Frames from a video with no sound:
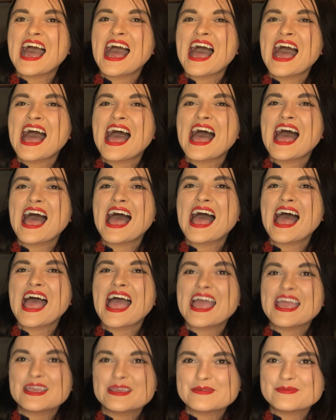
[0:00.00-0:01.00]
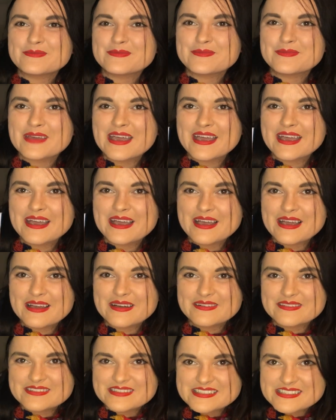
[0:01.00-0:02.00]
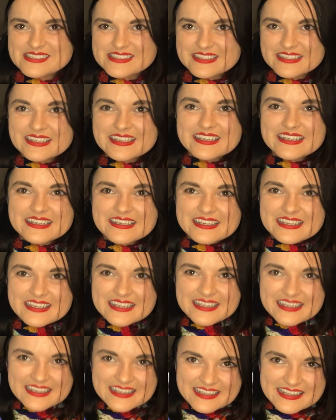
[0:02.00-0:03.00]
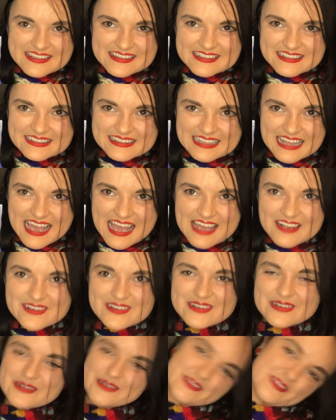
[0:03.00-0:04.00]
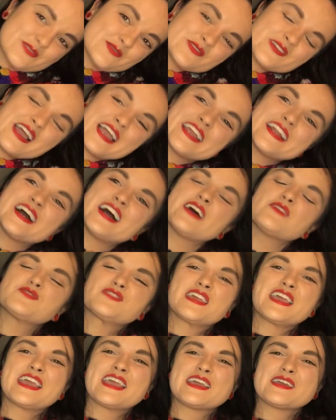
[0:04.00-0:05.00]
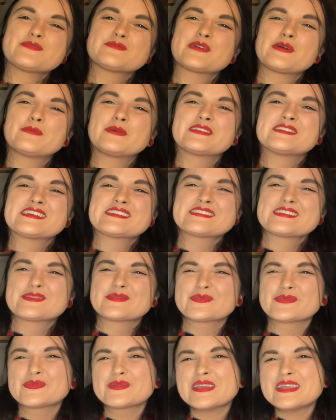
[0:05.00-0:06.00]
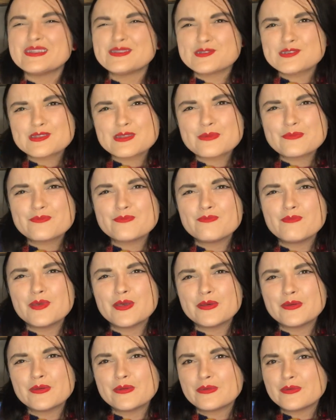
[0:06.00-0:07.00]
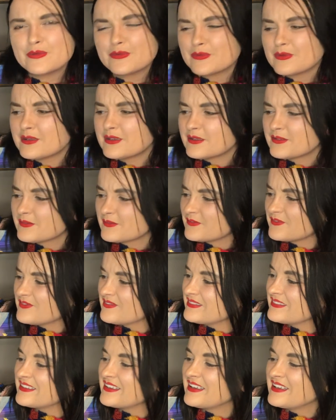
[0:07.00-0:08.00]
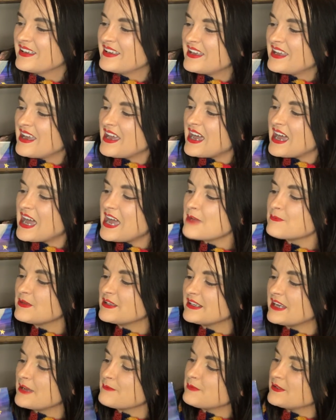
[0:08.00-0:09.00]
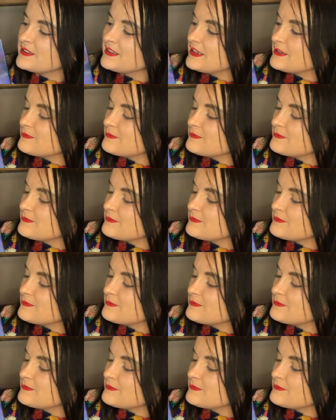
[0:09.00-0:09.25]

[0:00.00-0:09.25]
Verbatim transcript: high mountain. The ladder goes right off camera, but does it reach the moon? Up and up and